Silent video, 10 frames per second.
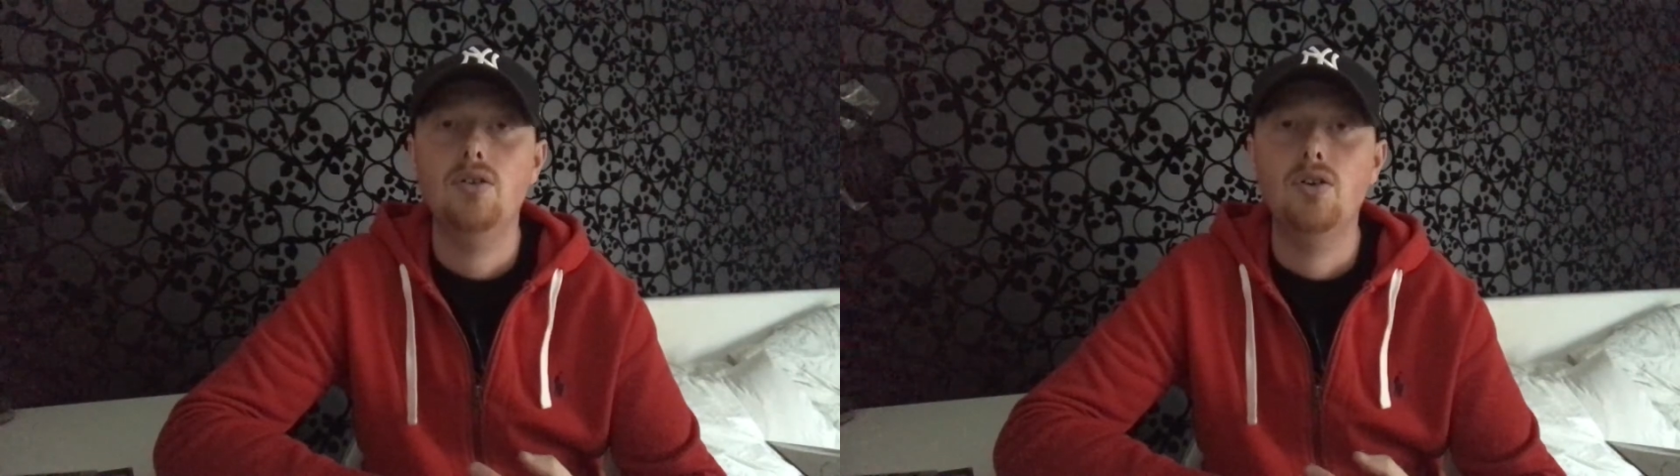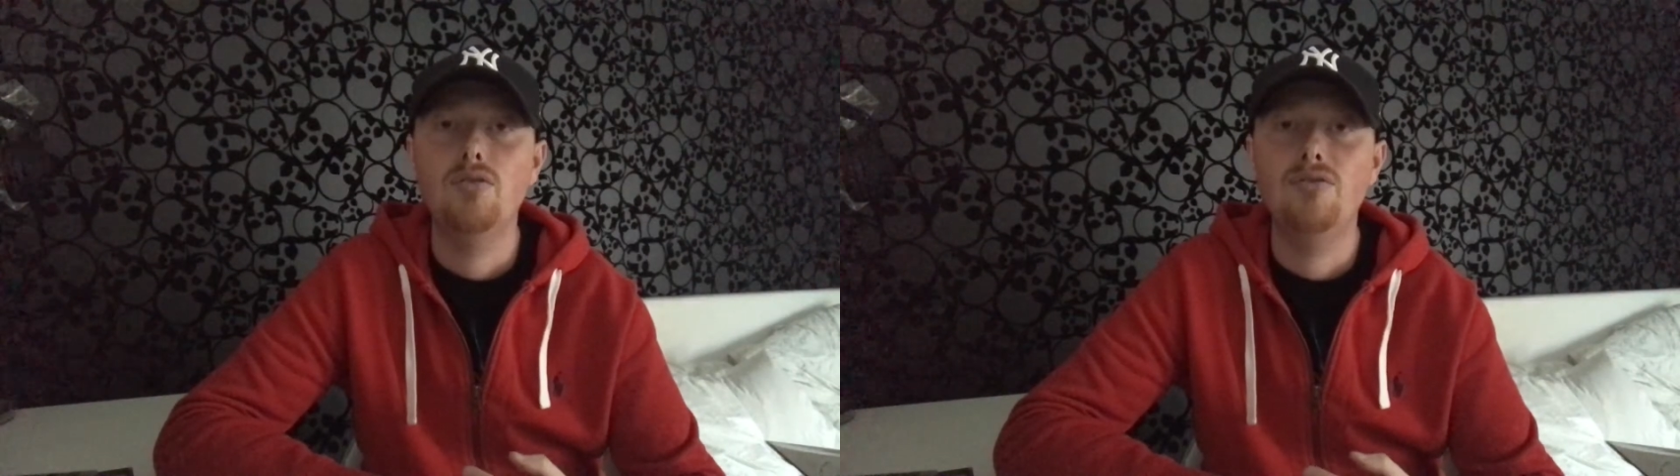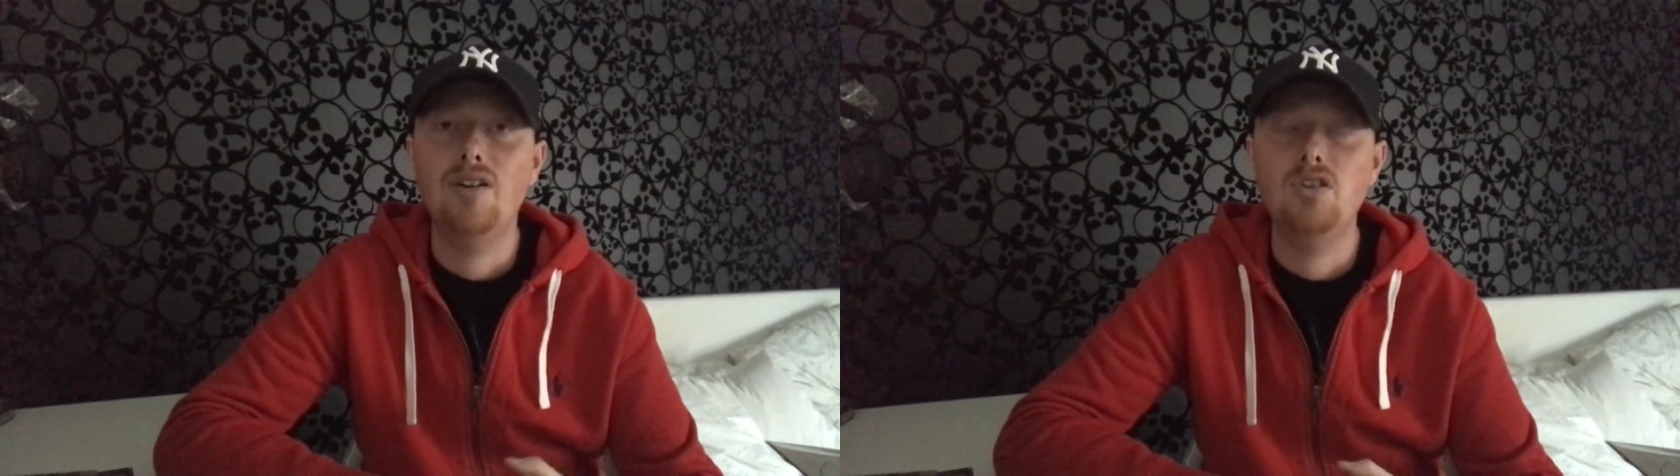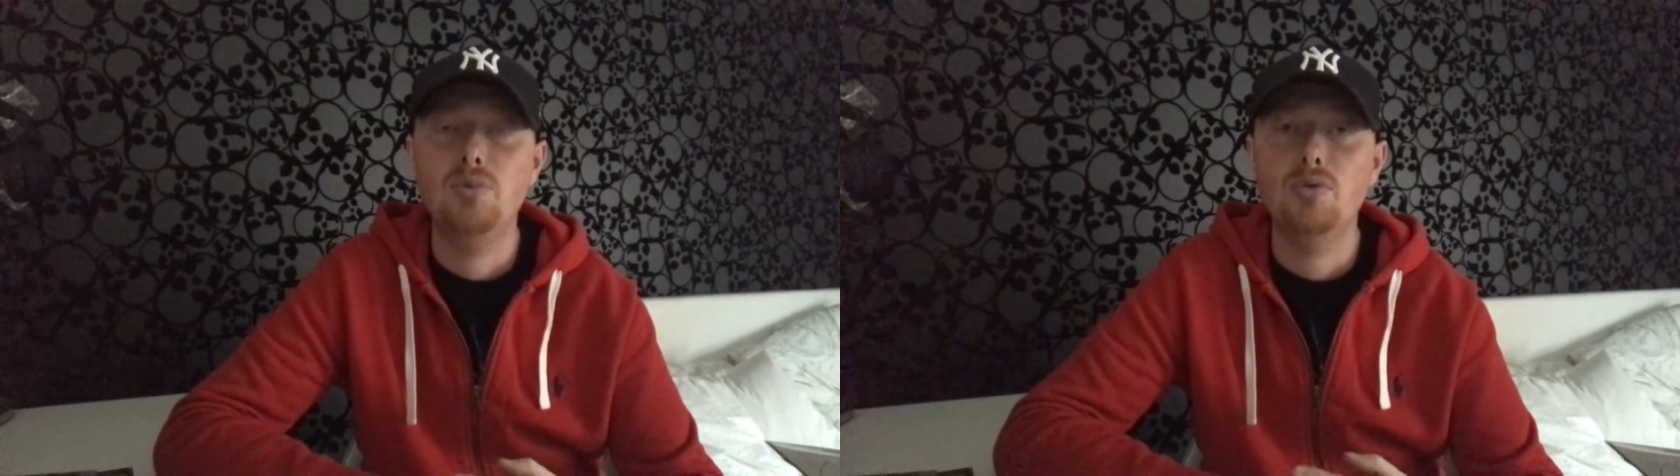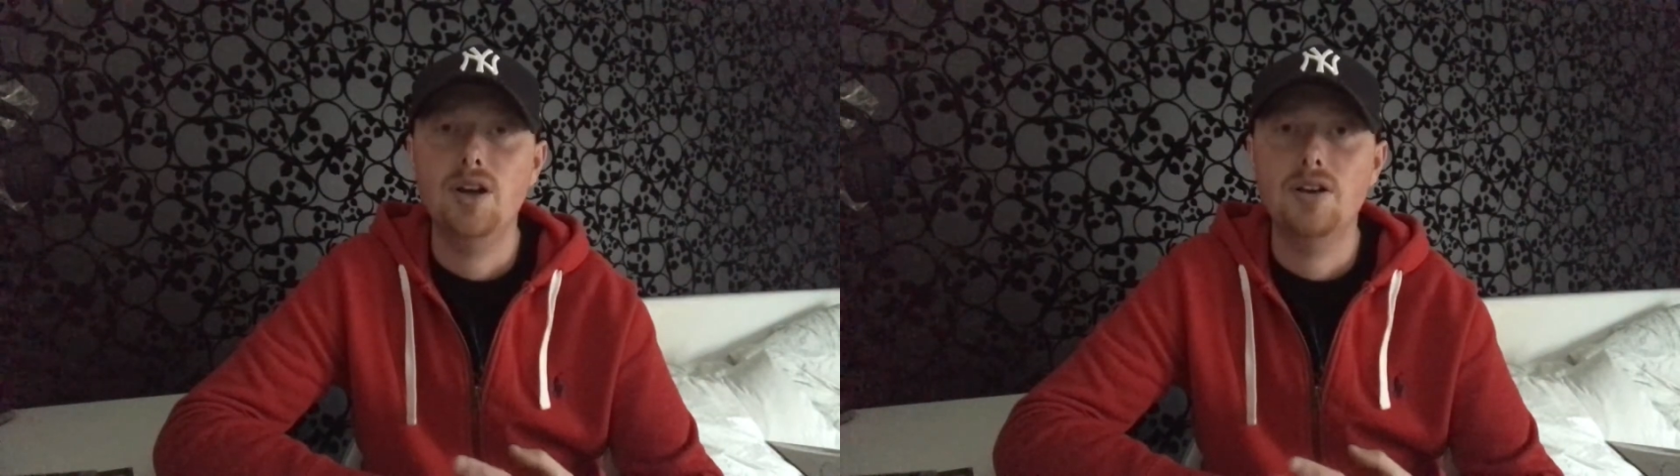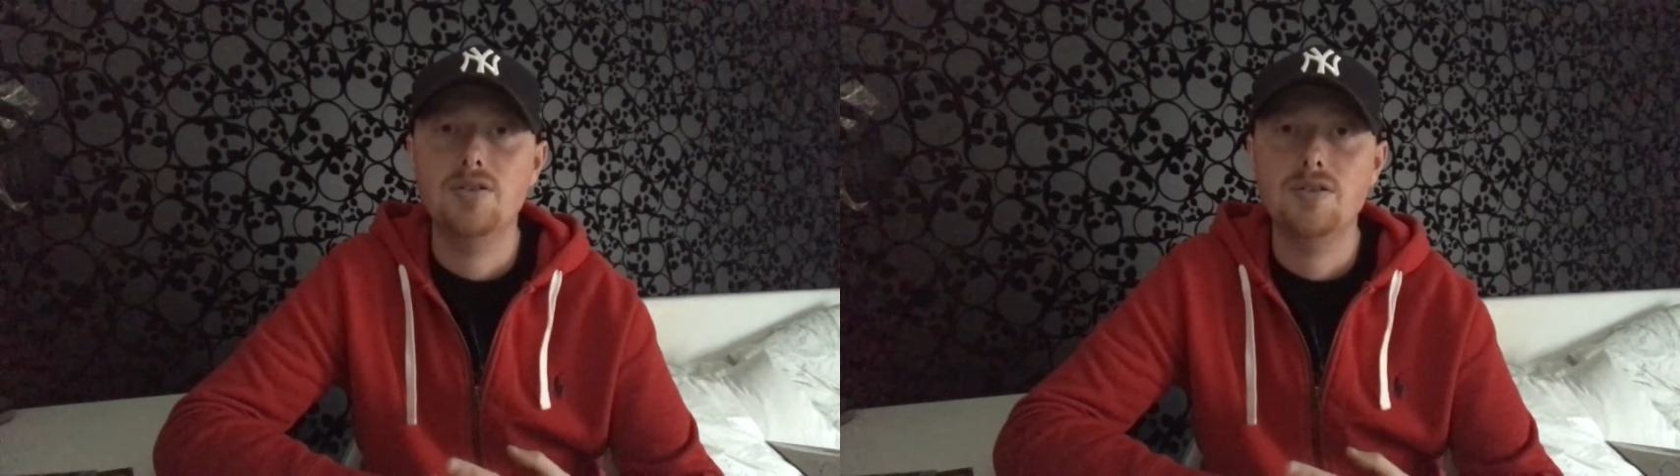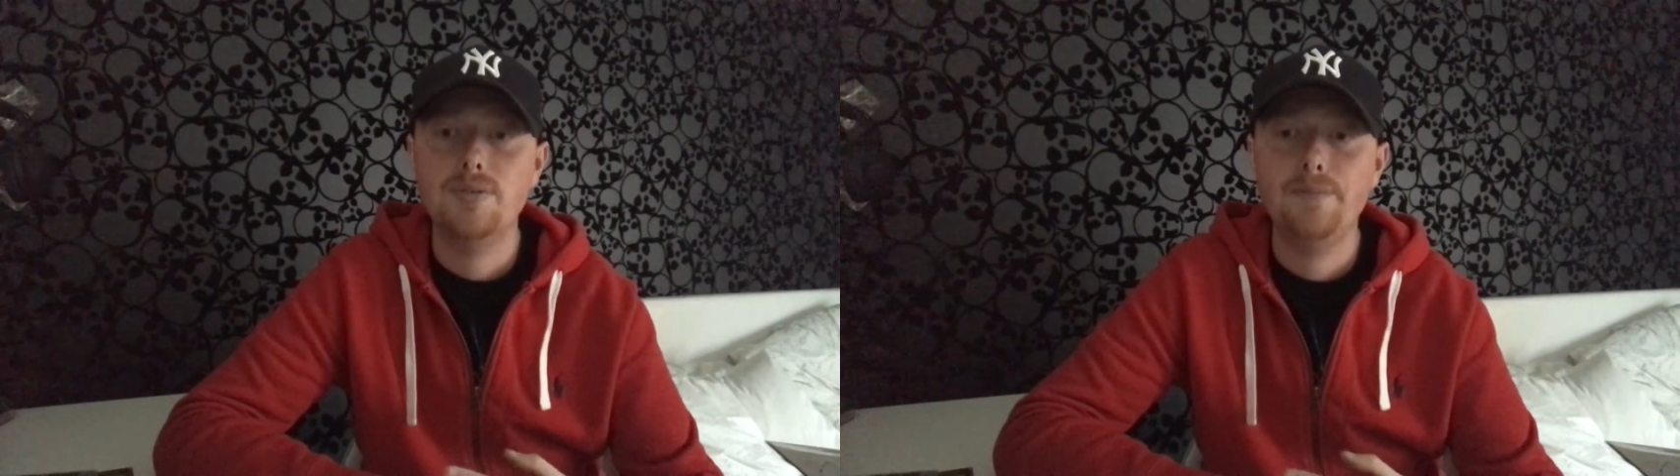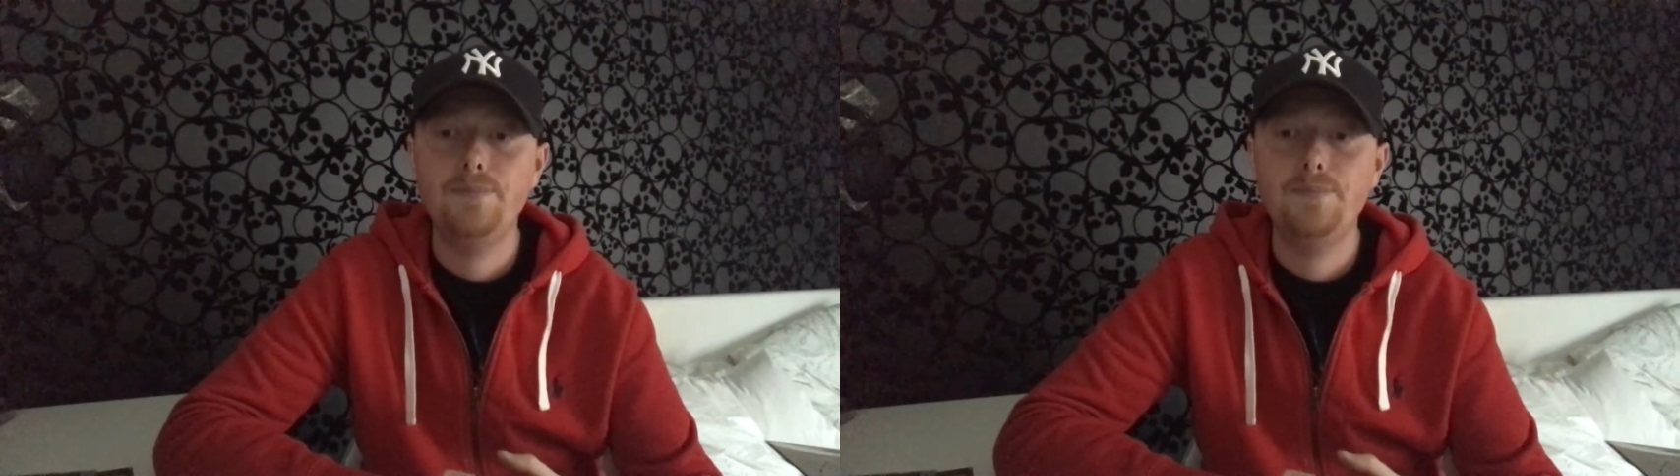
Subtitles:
of valuable records,